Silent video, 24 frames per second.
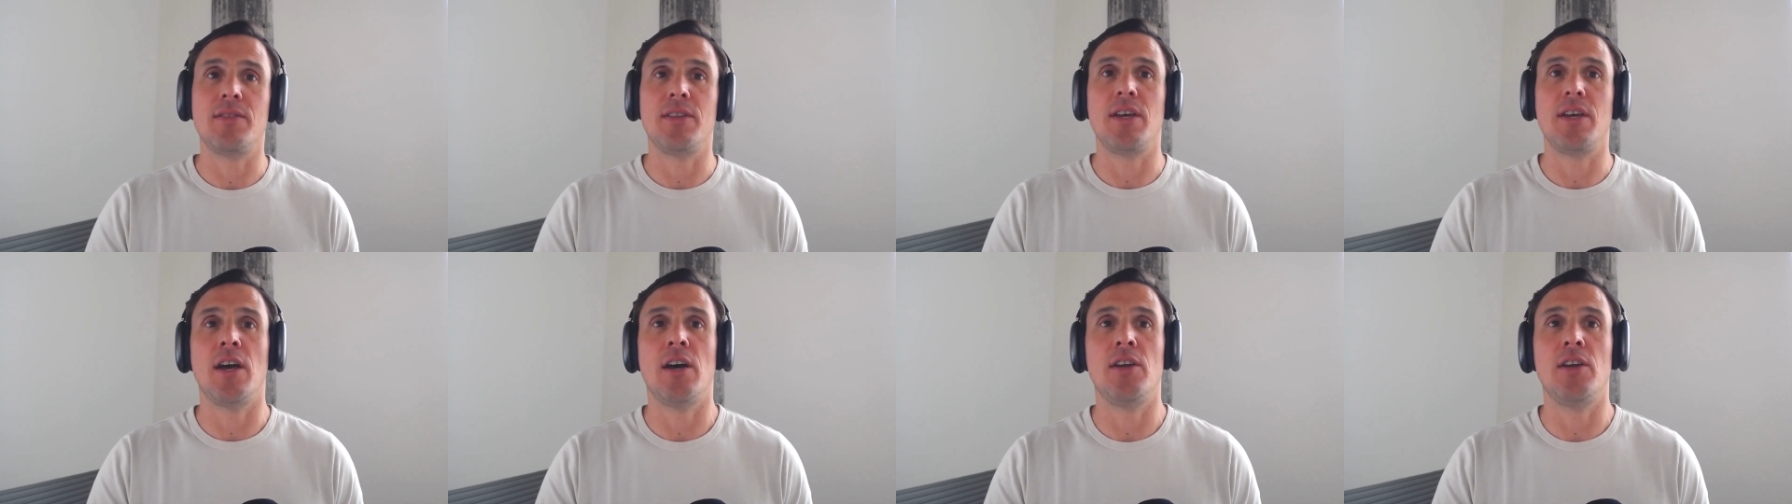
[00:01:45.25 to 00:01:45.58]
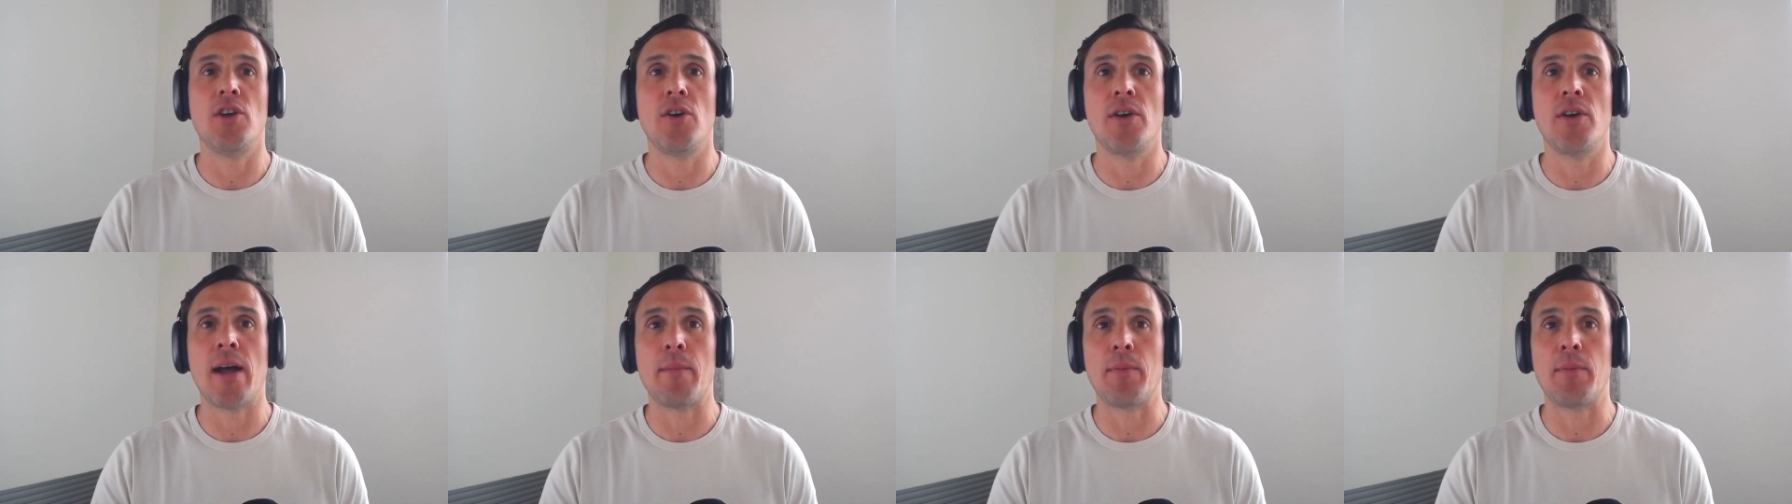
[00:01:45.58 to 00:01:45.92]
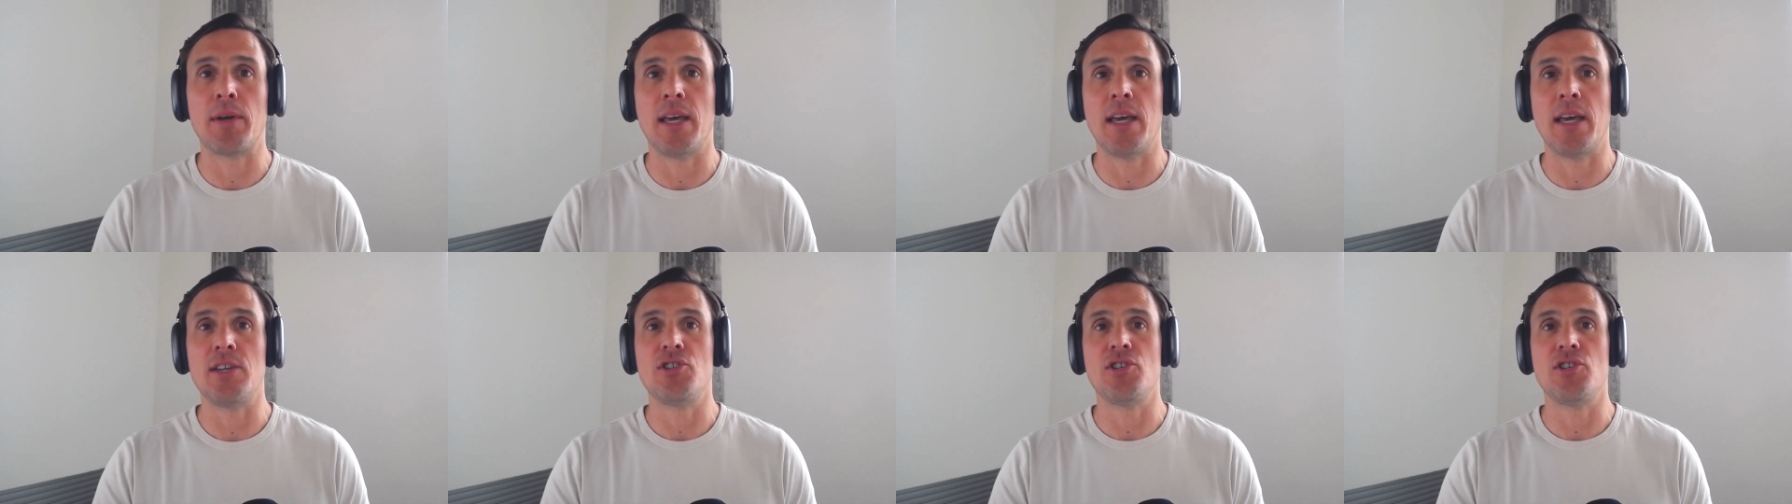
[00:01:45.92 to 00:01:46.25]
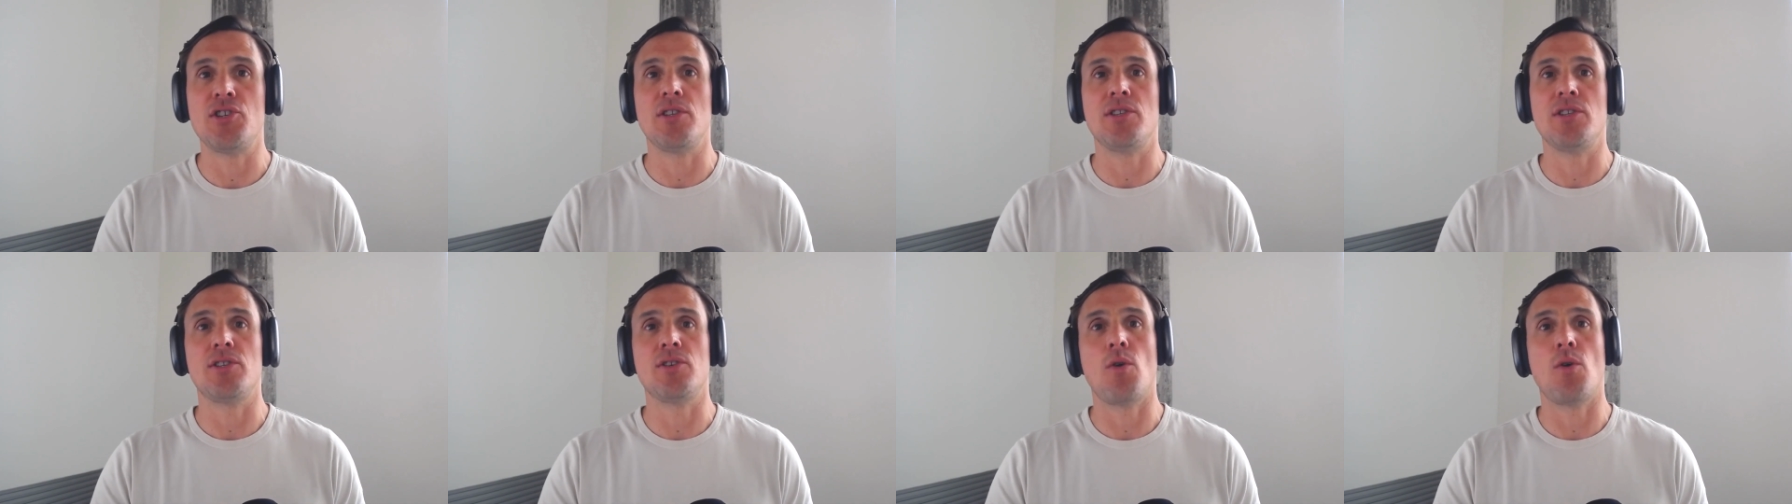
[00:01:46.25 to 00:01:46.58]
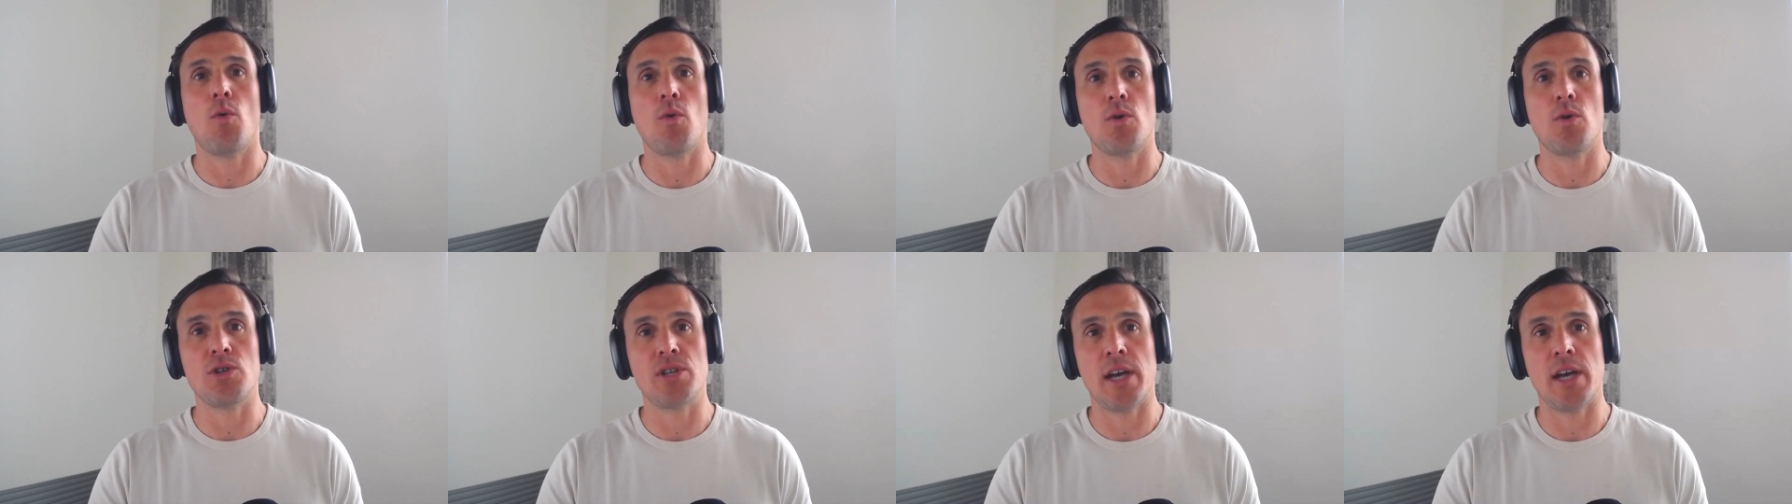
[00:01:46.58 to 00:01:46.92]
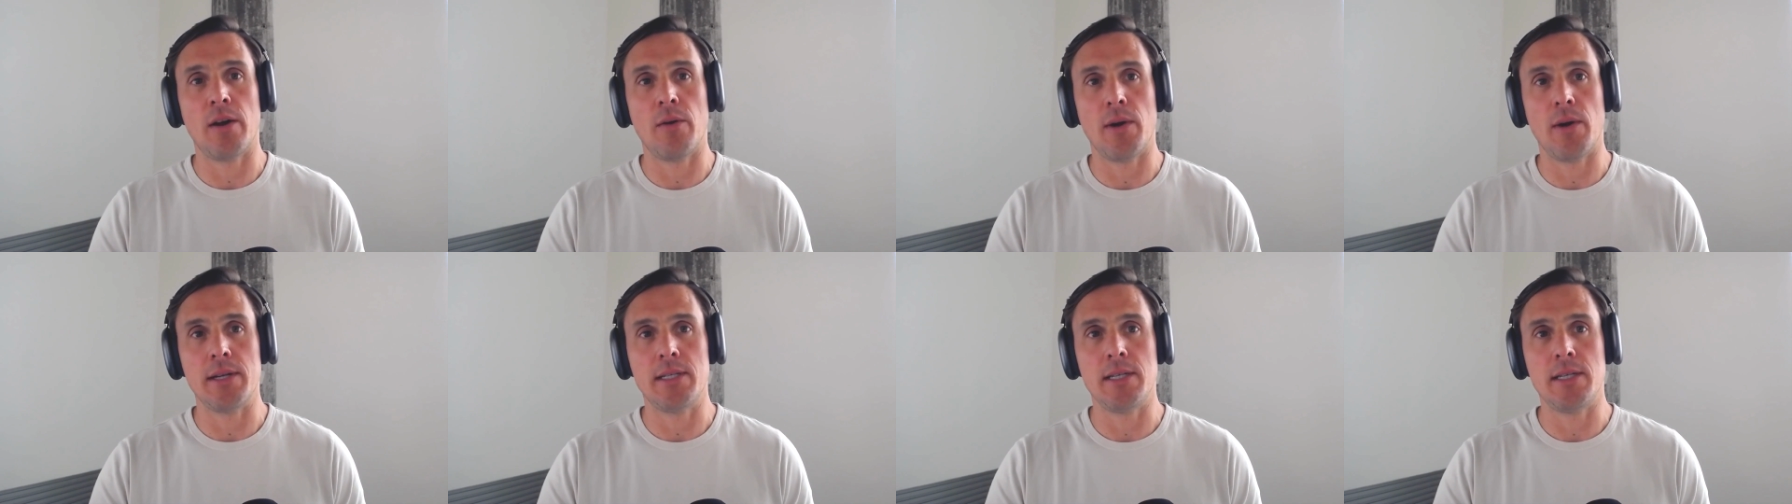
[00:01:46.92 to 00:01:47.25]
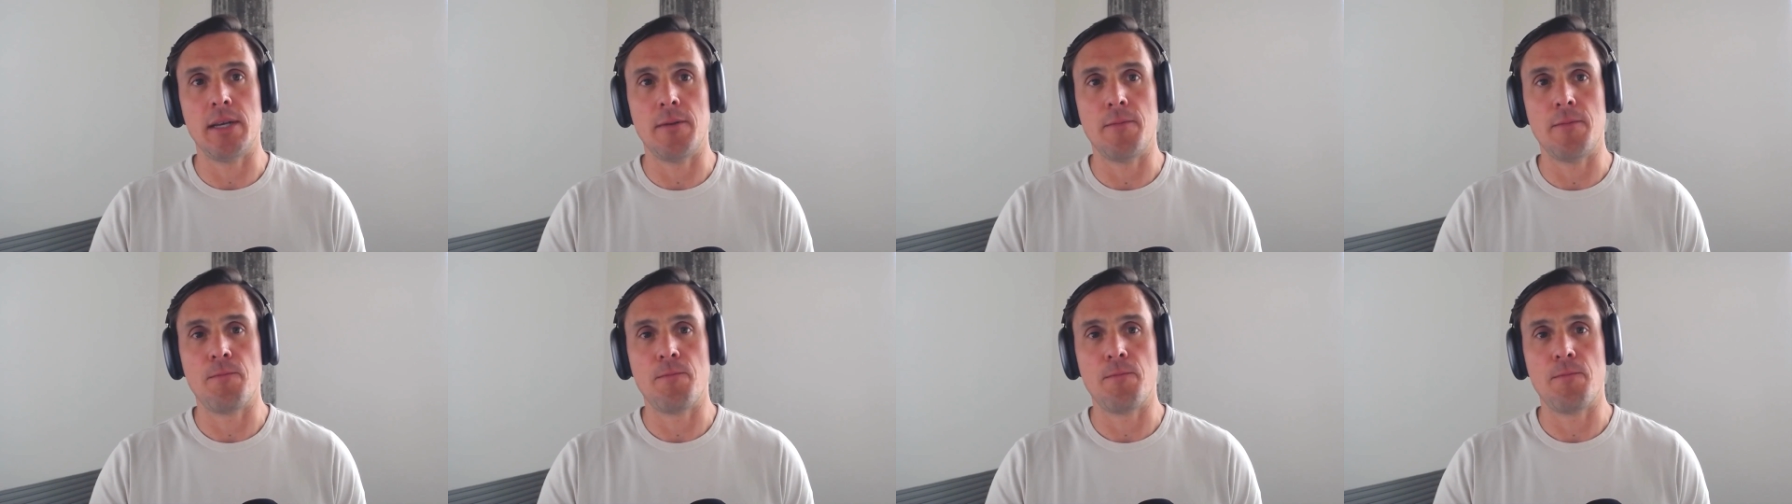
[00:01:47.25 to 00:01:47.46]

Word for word: the unknown applications or shadow IT.